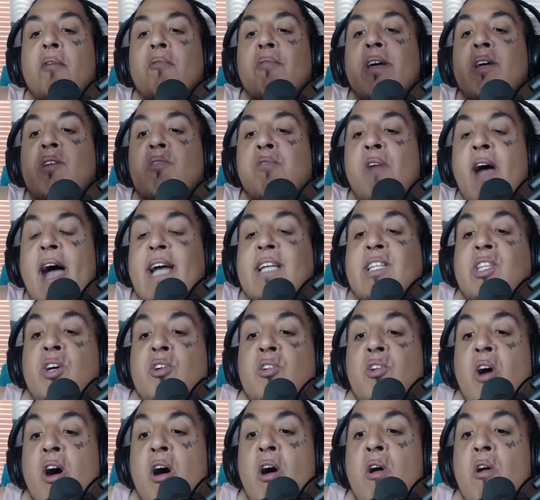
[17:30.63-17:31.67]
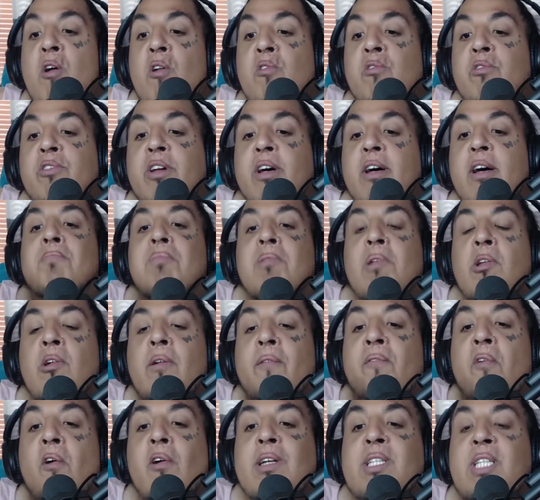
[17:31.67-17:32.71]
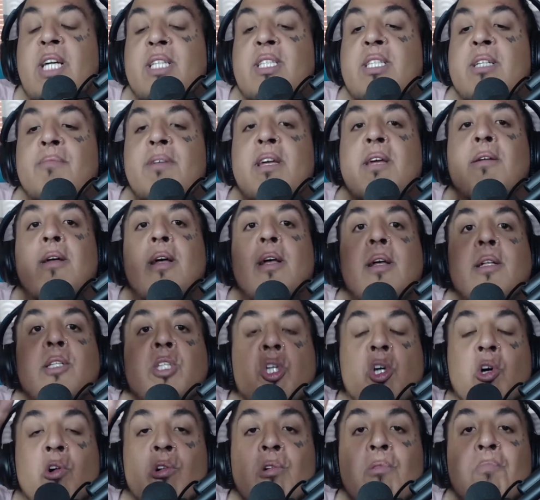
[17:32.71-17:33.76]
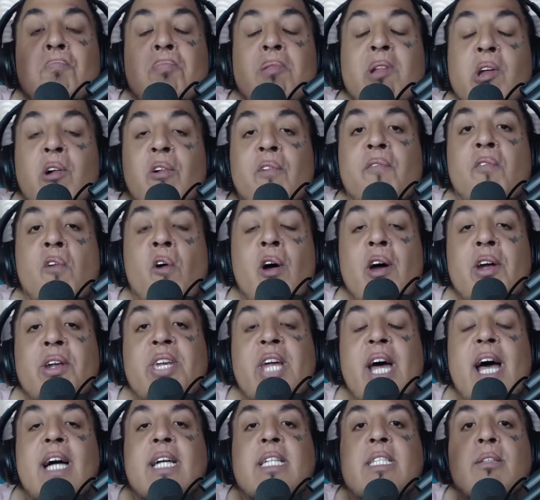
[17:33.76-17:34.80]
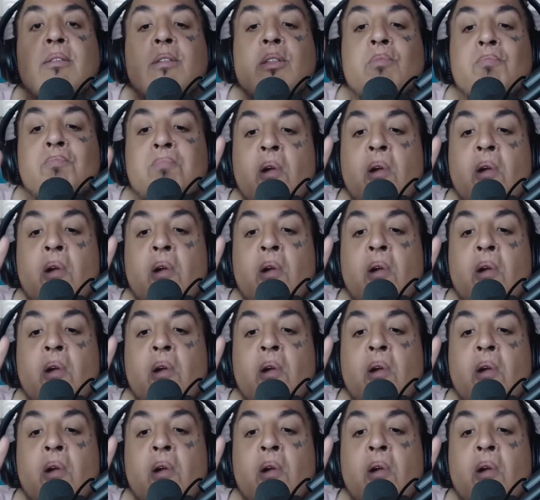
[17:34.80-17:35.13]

We cracked the code! Blue Vortex can mean two blue vortex.